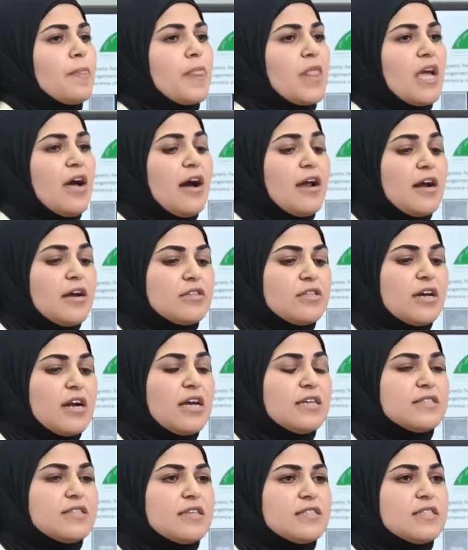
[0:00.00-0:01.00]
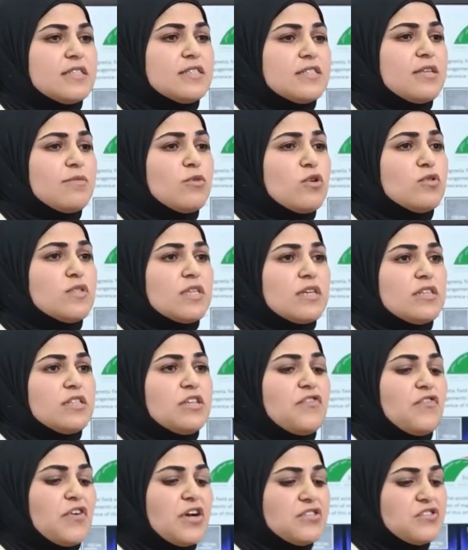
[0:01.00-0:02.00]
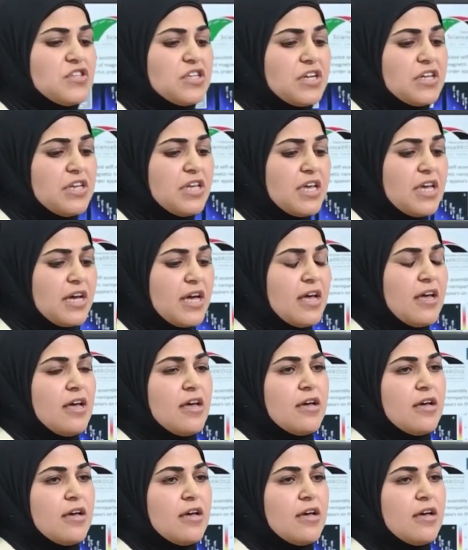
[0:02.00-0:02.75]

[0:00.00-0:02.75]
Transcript: characterized the system using different technique,